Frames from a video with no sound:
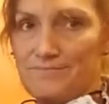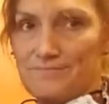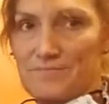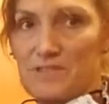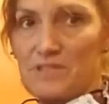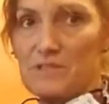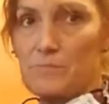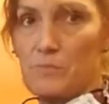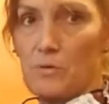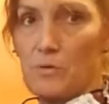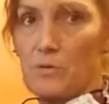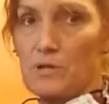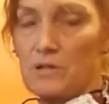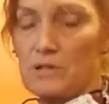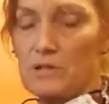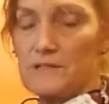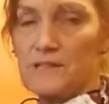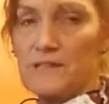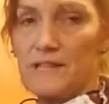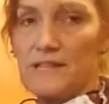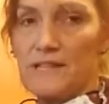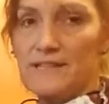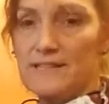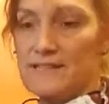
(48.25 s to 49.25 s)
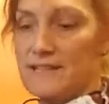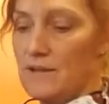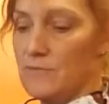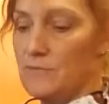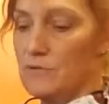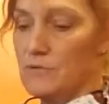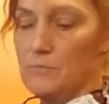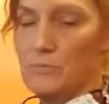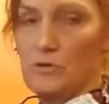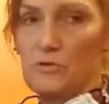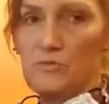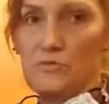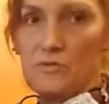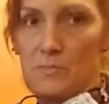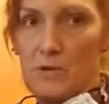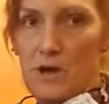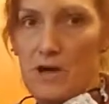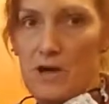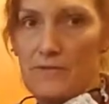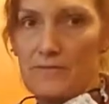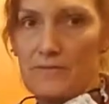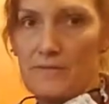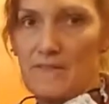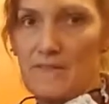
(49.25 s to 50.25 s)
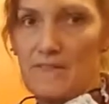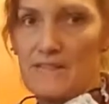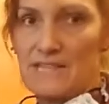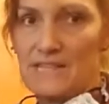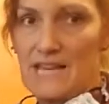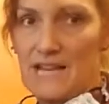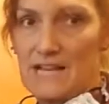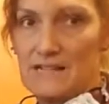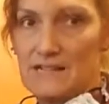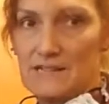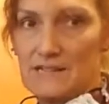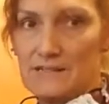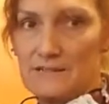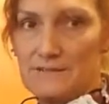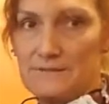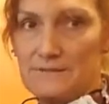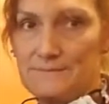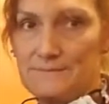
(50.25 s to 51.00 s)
spores as I remove them off of the tack.